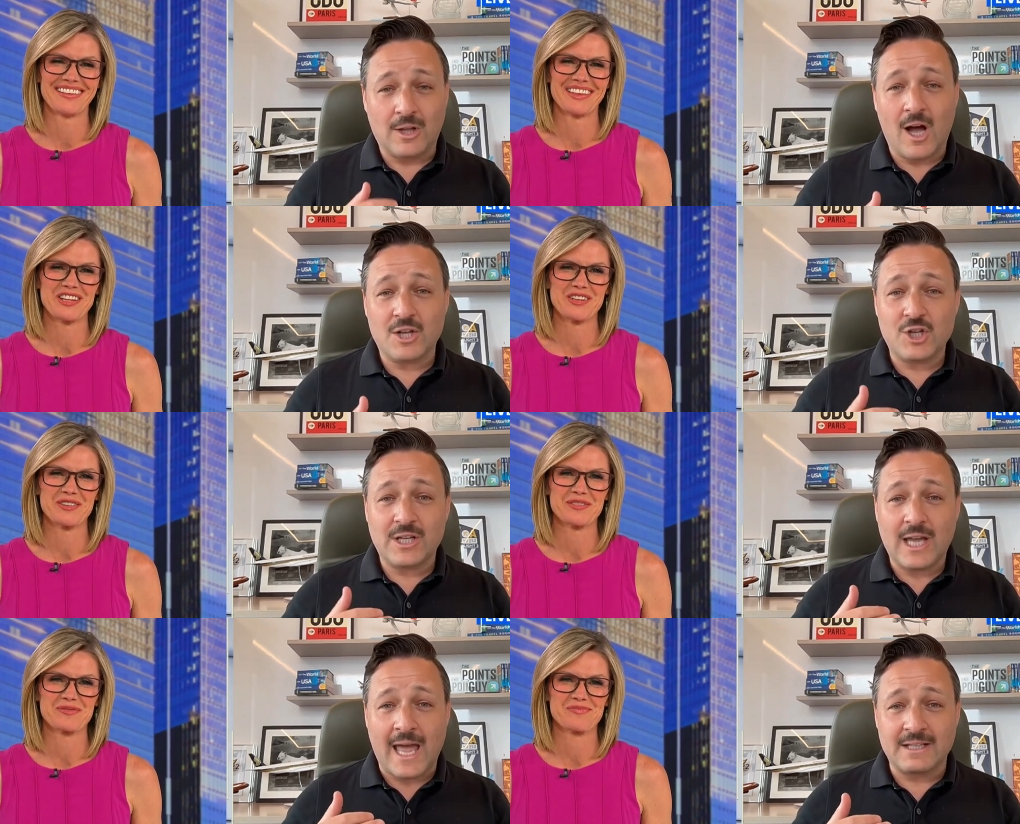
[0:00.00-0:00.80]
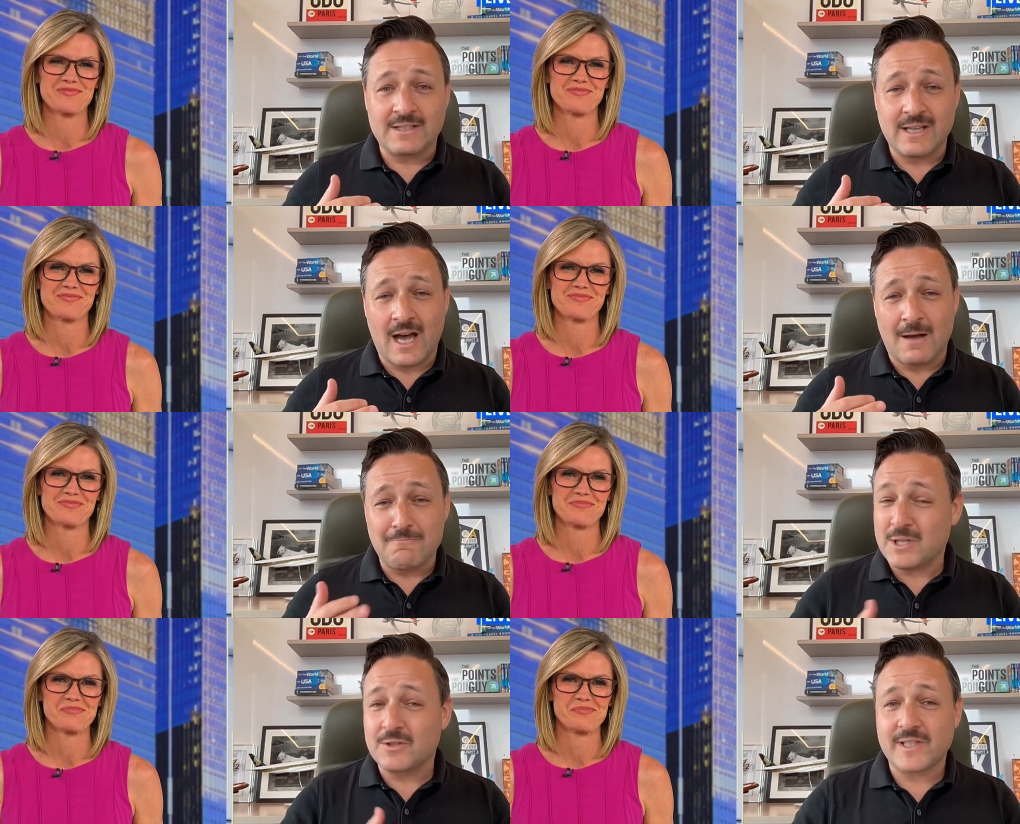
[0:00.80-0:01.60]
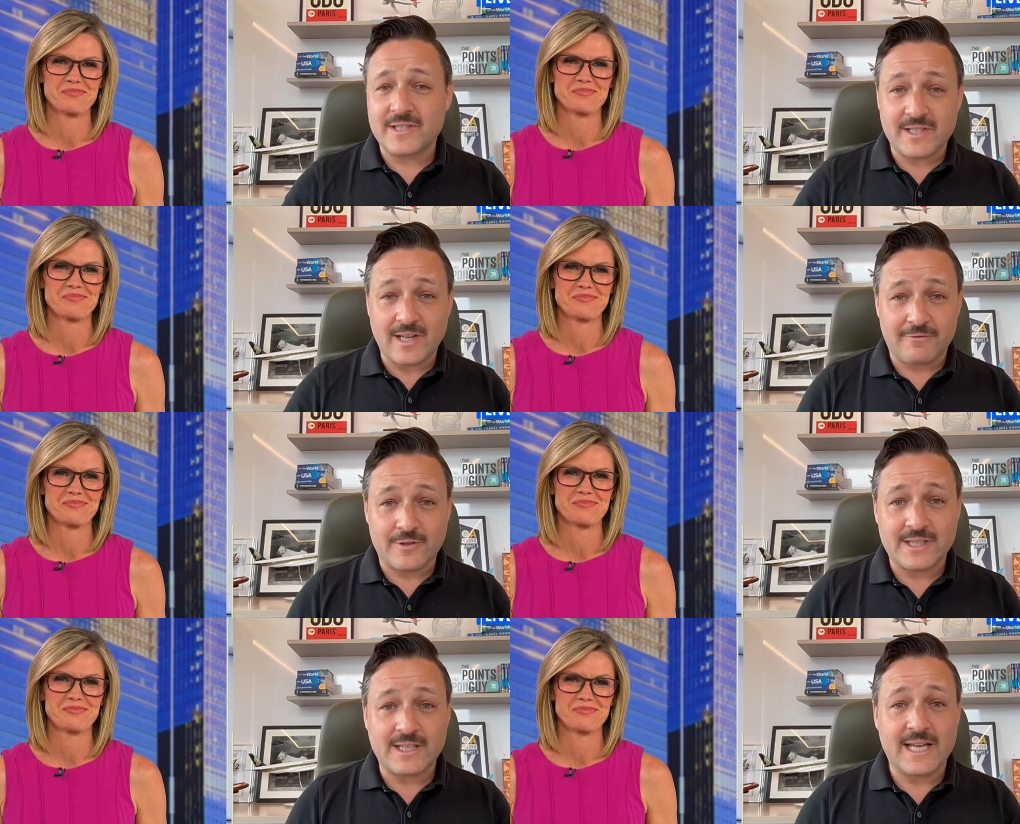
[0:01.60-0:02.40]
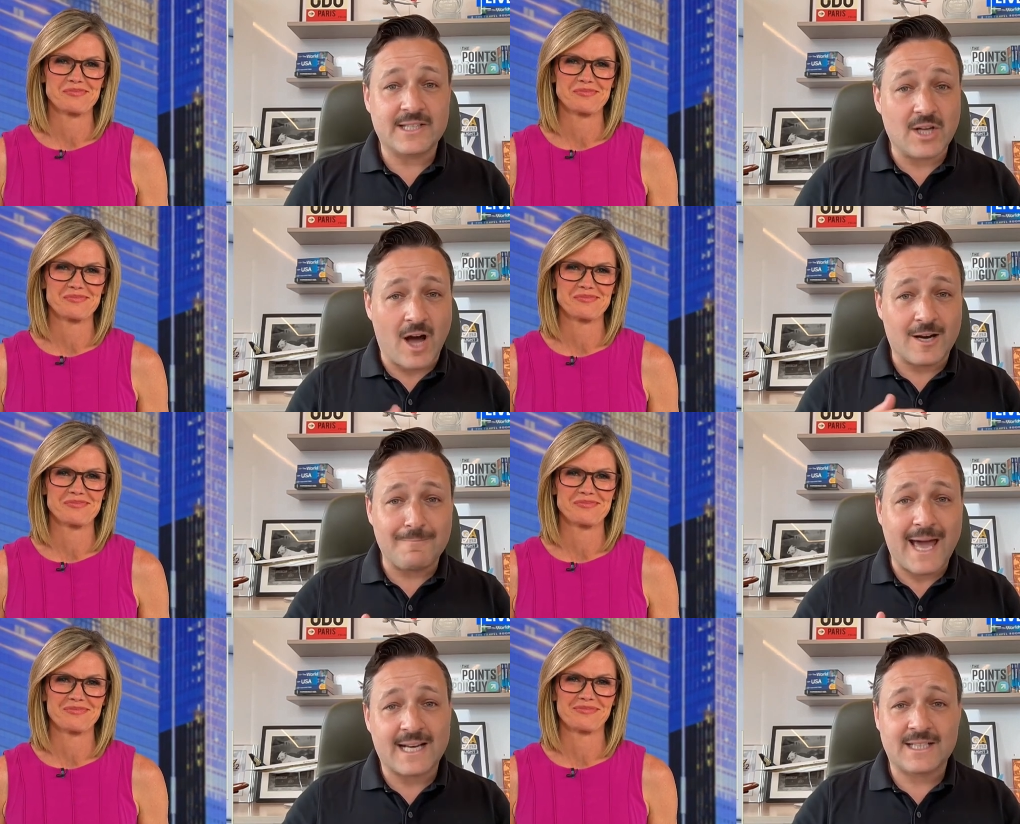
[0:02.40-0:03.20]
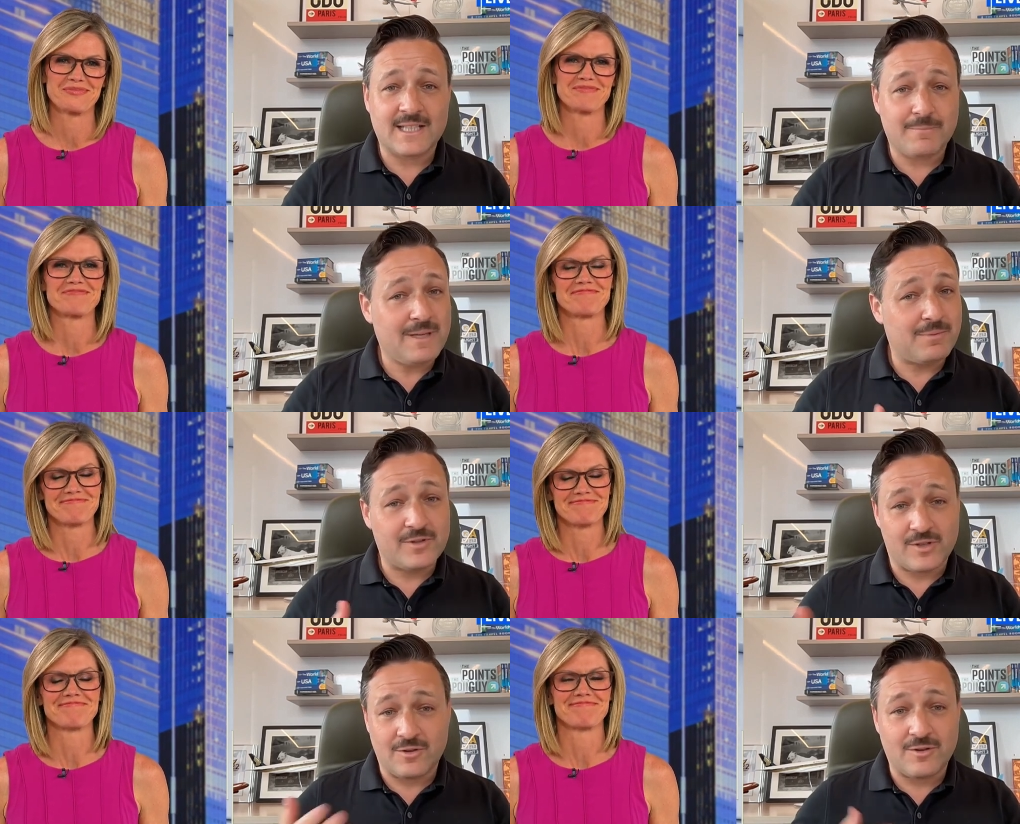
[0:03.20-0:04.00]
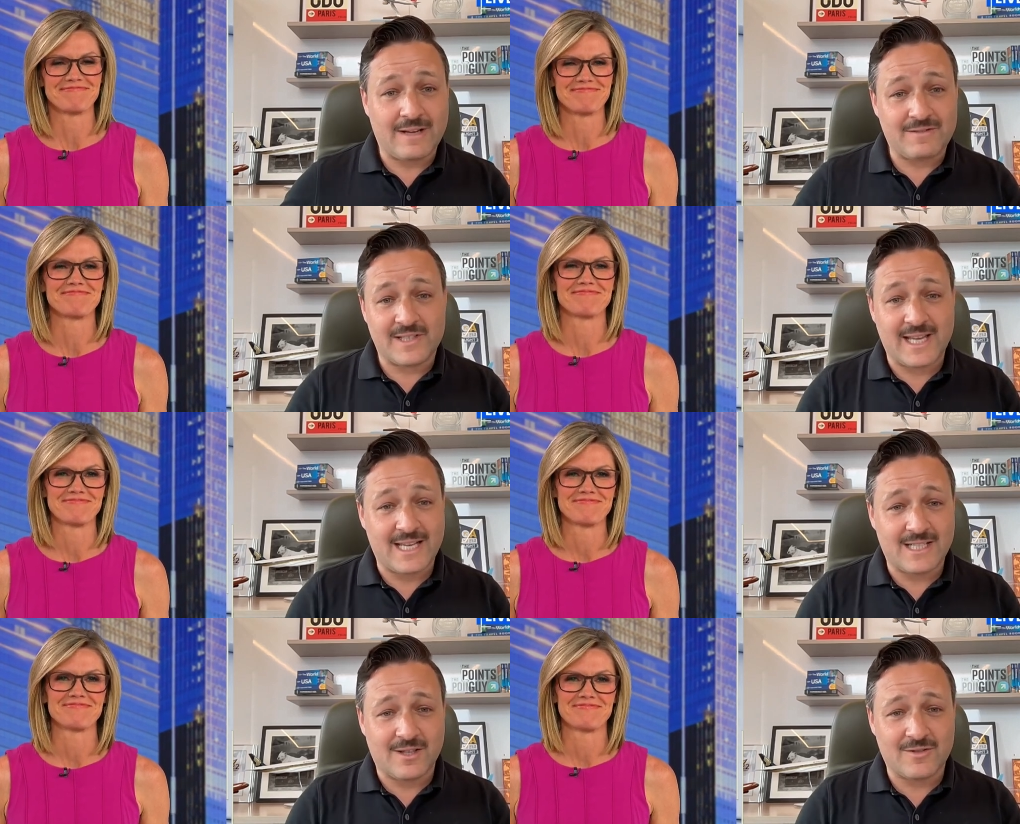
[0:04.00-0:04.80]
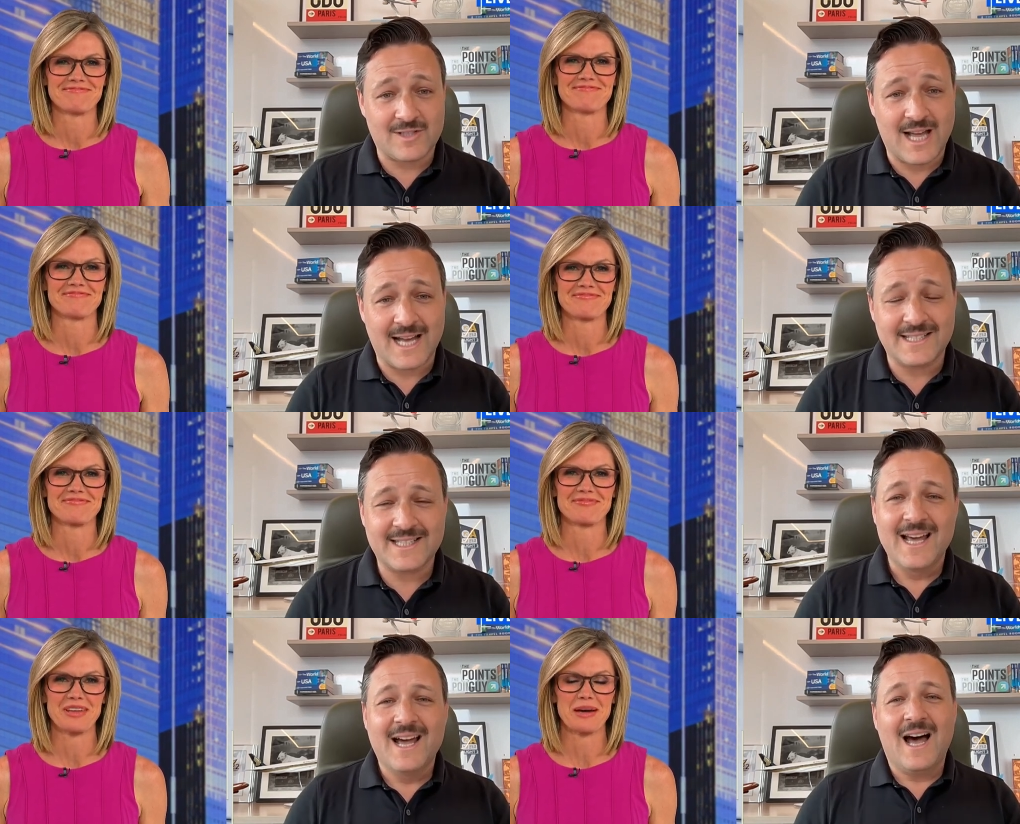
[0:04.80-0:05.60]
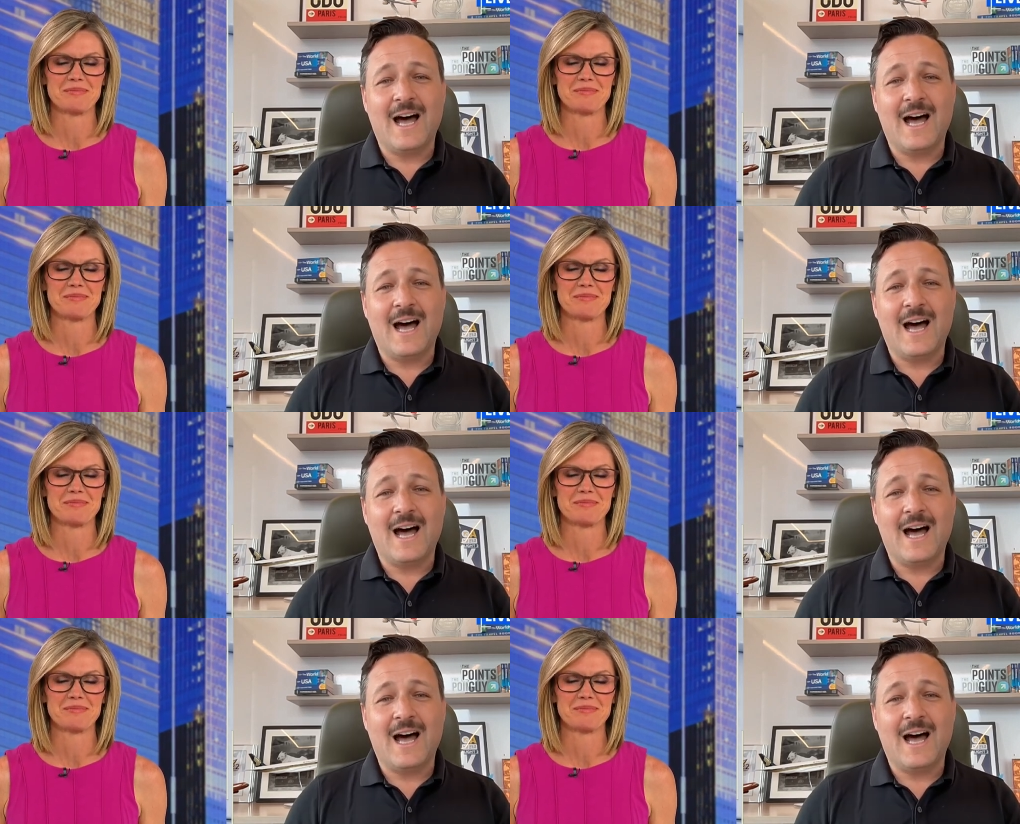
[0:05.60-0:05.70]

Speaker 1: lodging and uh, meals and stuff for delays automatically to people, so you don't have to stand in those lines. Yeah.